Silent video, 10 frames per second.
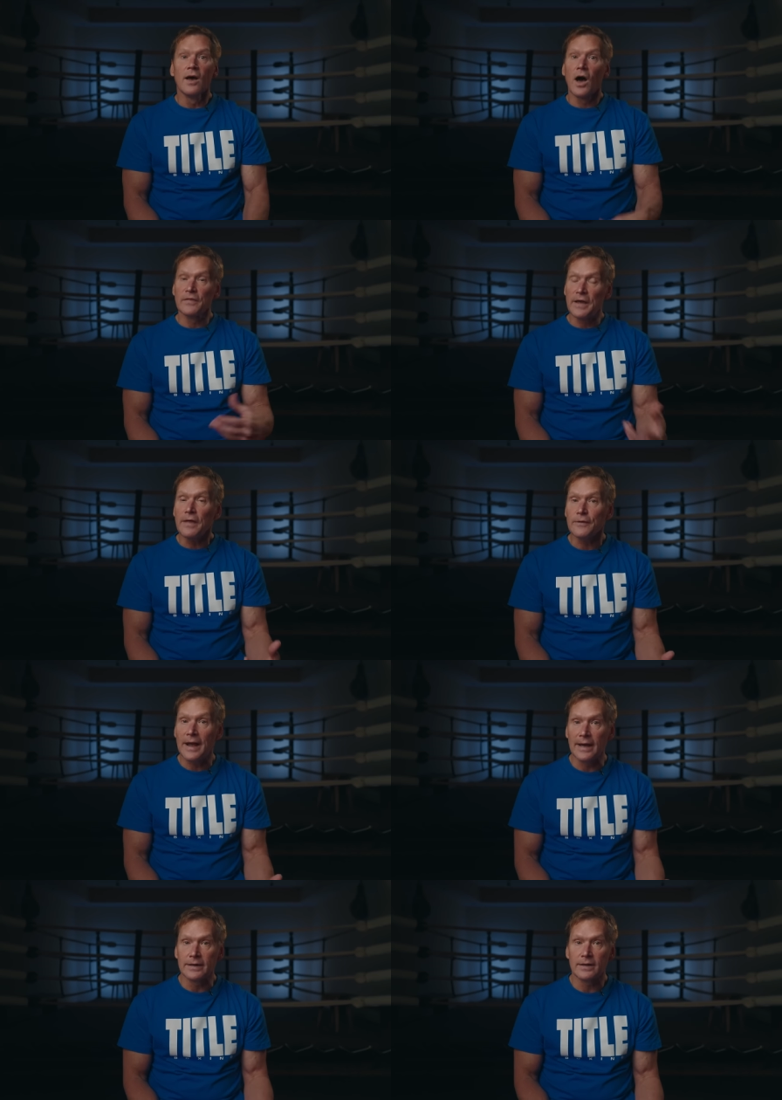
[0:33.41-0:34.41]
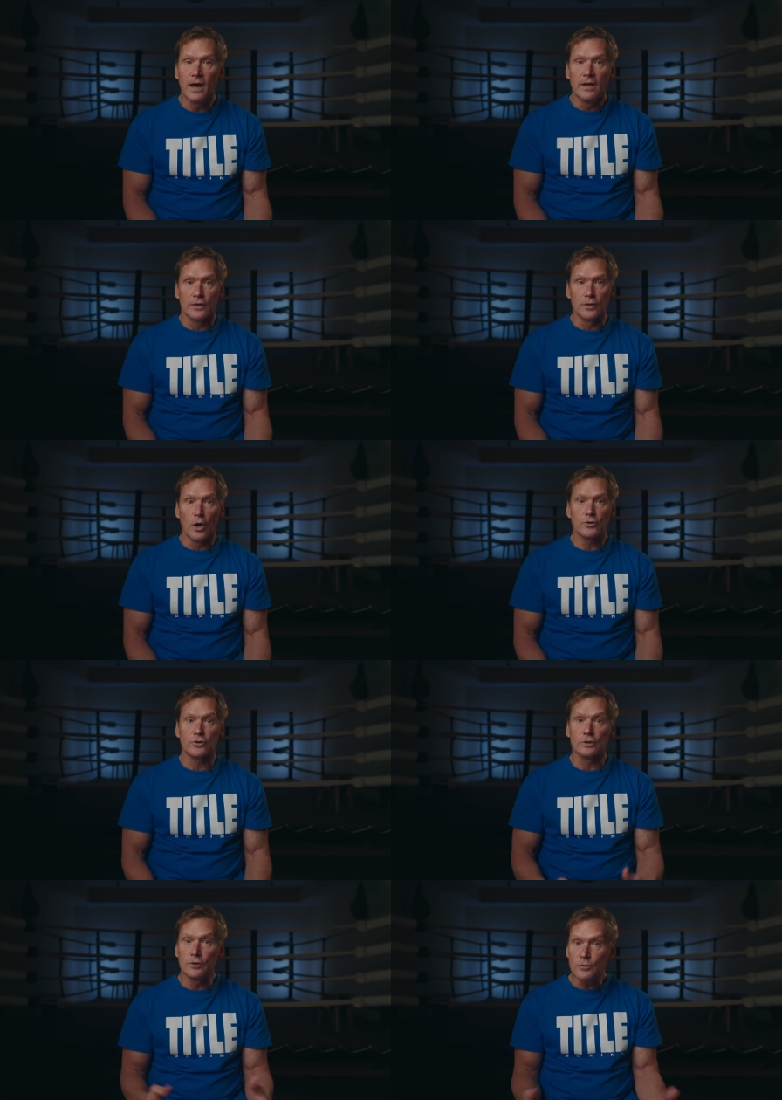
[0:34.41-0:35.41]
On the other hand, the
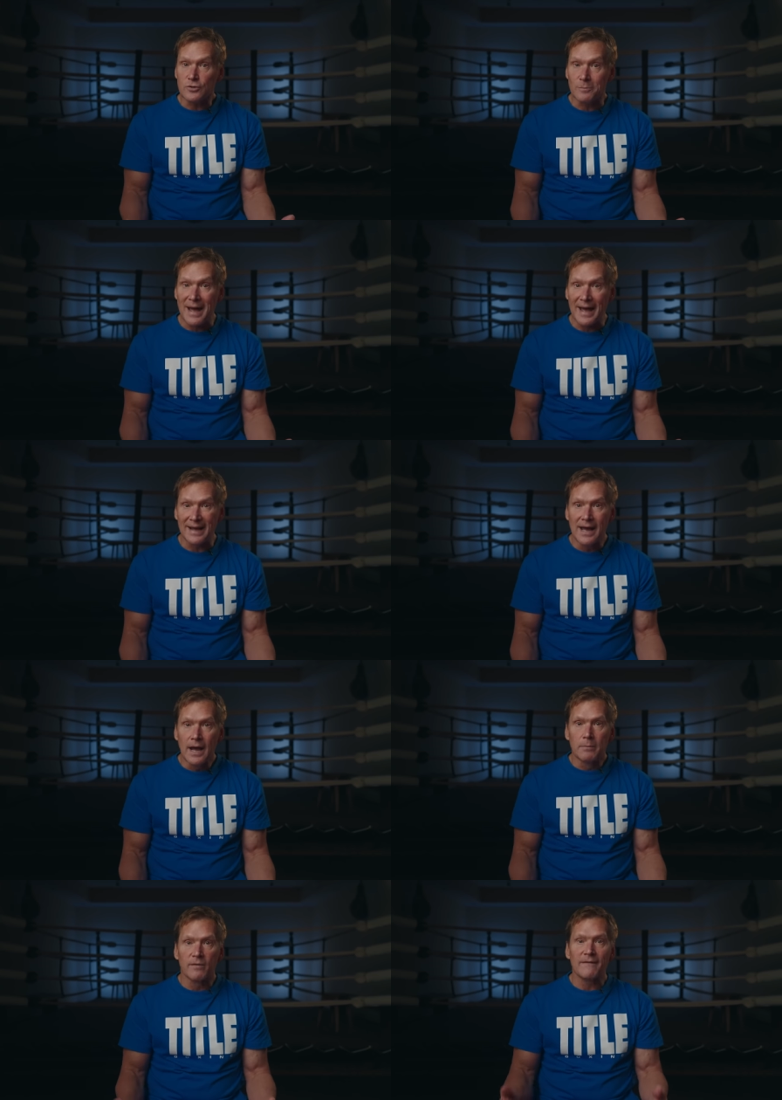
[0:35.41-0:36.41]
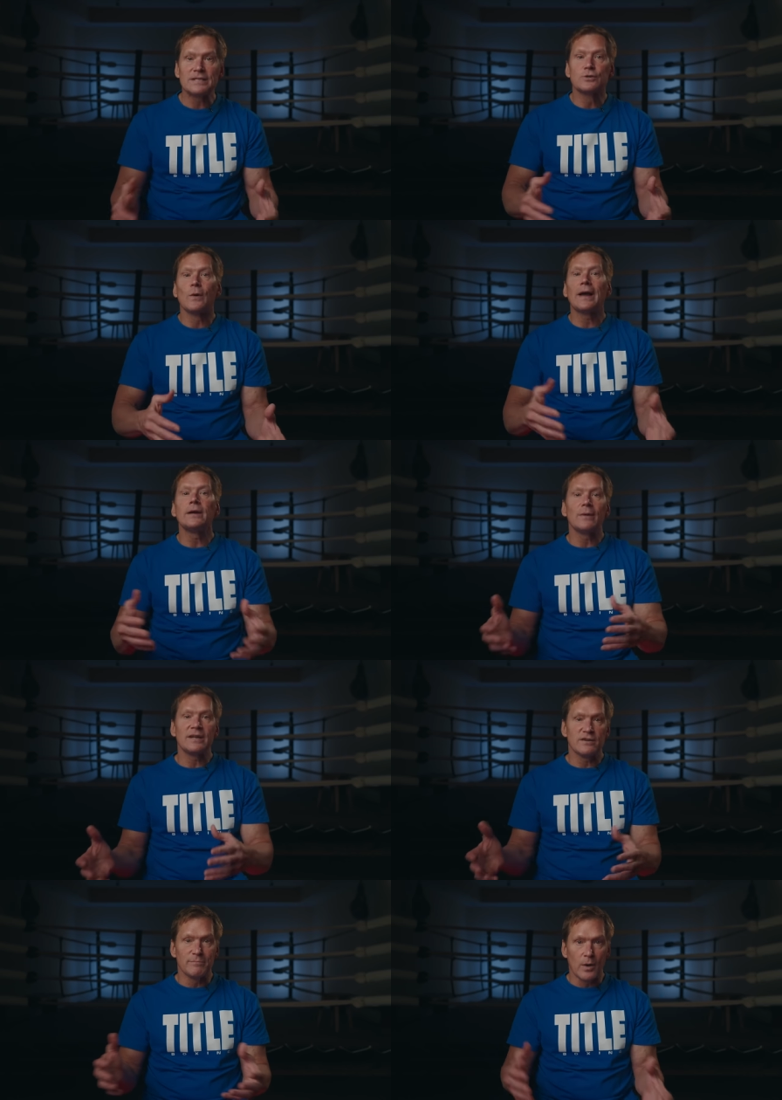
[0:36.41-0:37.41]
larger, looser bag provides greater
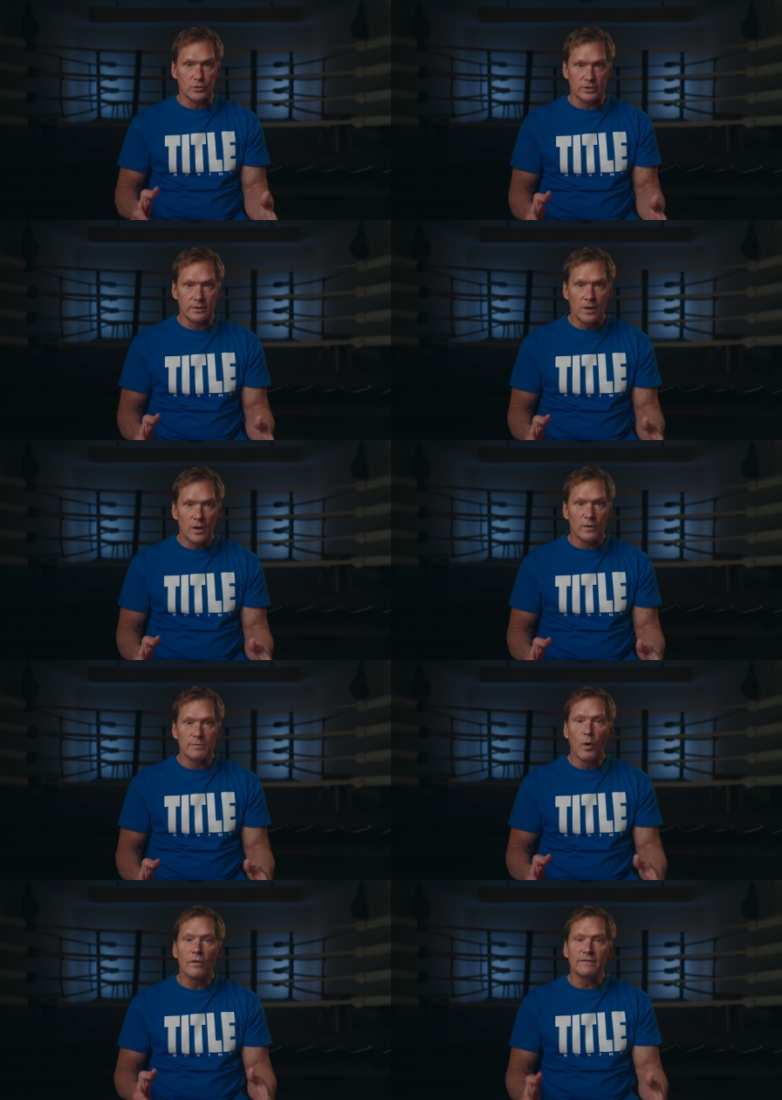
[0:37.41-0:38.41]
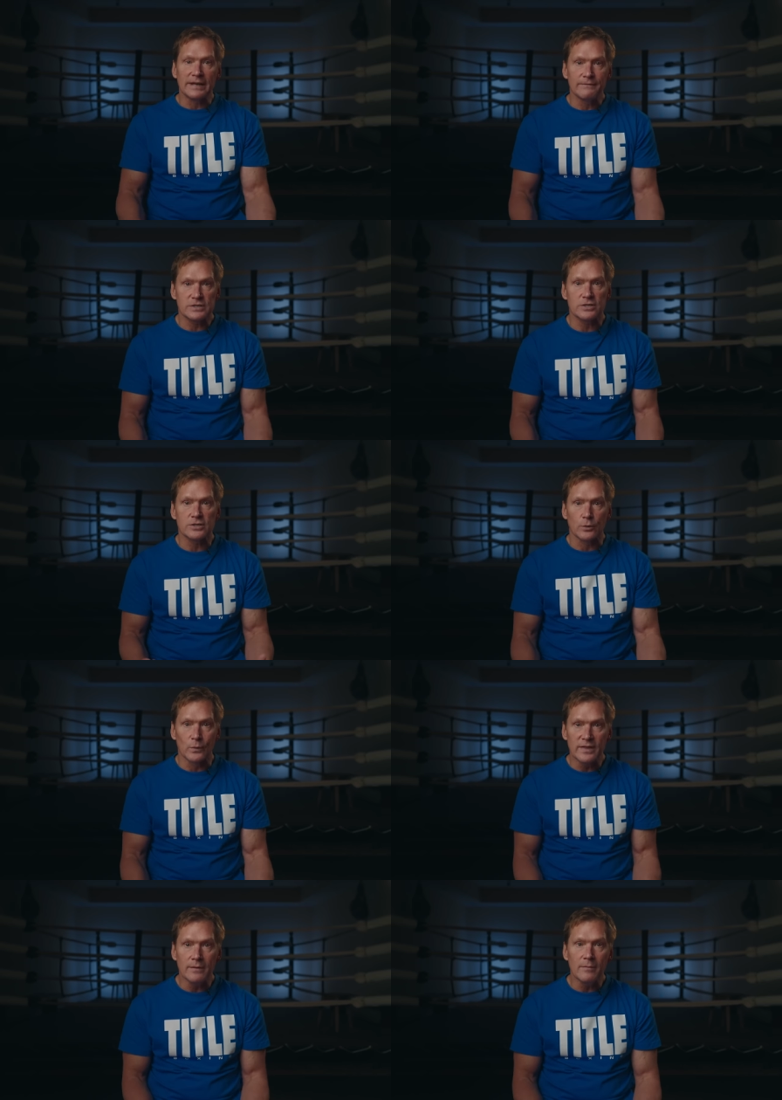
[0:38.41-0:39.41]
range of motion with more of an emphasis on
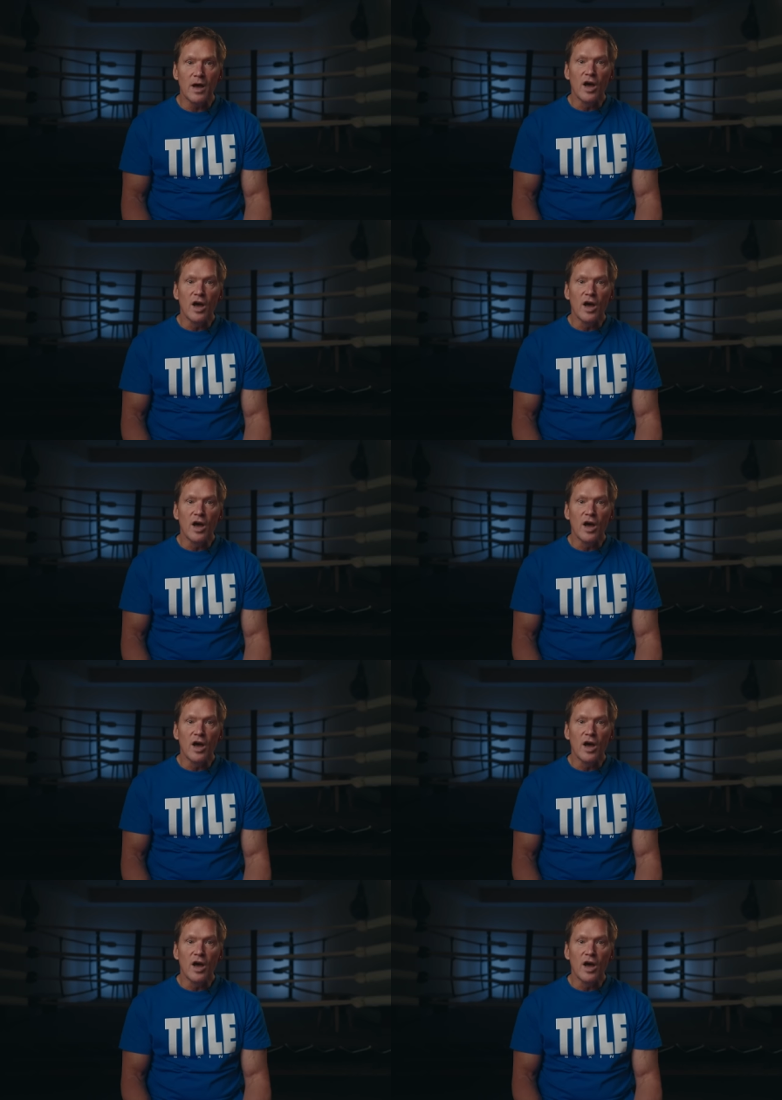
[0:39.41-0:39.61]
rhythm,